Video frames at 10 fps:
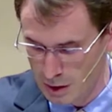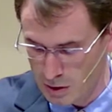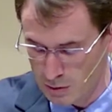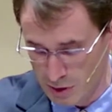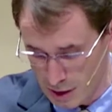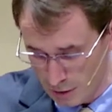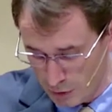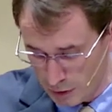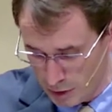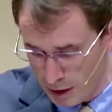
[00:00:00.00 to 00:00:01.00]

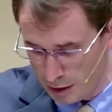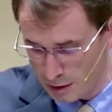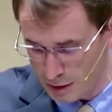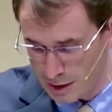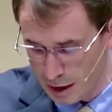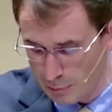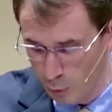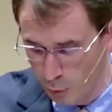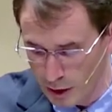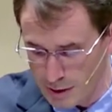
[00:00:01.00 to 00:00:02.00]
Specifically, a
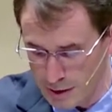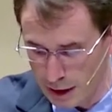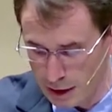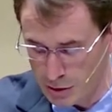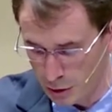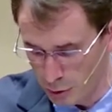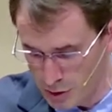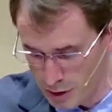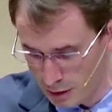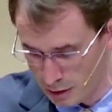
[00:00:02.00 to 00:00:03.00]
disciple is a
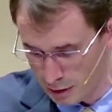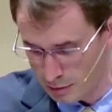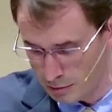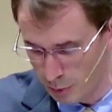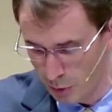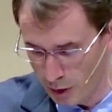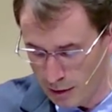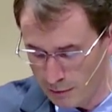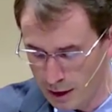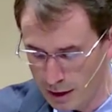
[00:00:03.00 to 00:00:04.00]
chosen,
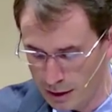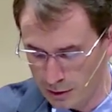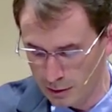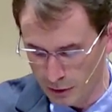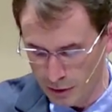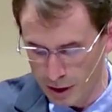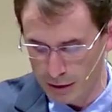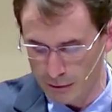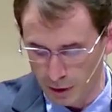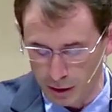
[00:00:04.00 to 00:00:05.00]
believing,
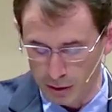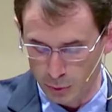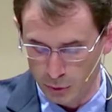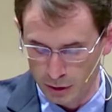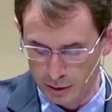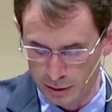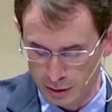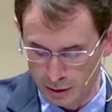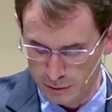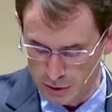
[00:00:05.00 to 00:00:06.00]
learning follower
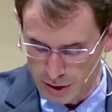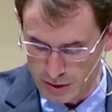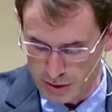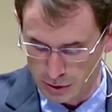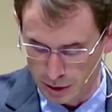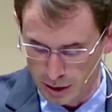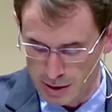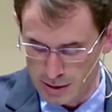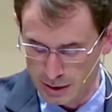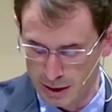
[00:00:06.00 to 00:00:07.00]
of Jesus
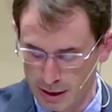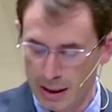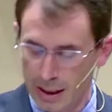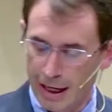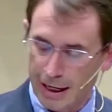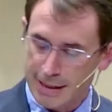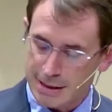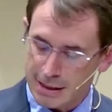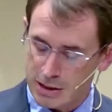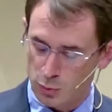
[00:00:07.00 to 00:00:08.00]
Christ as
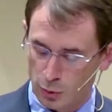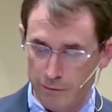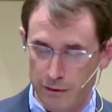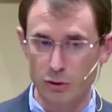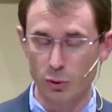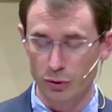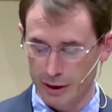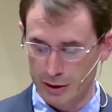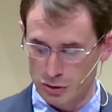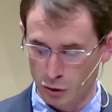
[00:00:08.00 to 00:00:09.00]
he is revealed
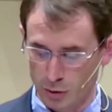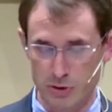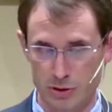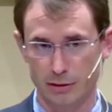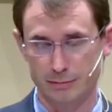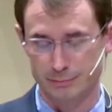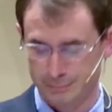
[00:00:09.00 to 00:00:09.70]
in Scripture.